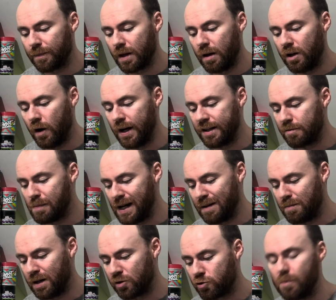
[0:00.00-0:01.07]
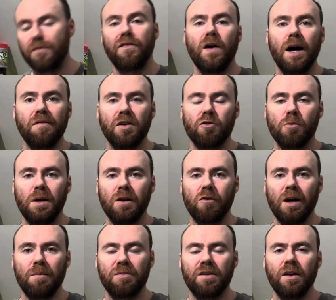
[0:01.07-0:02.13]
lion's mane mushroom 500
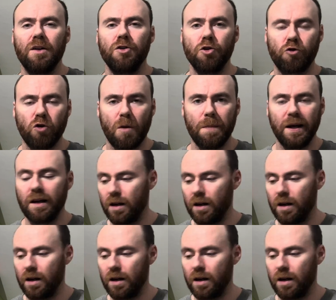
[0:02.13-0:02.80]
milligrams, nootropic,